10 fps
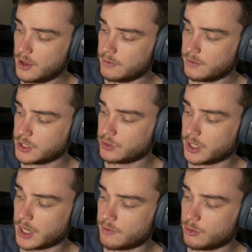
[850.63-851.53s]

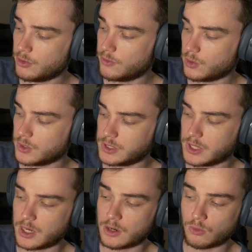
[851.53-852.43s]
featuring
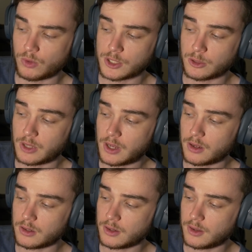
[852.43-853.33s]
never-before-seen original
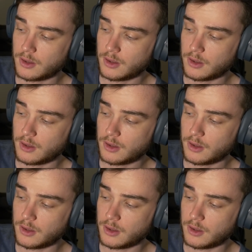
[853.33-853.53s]
art,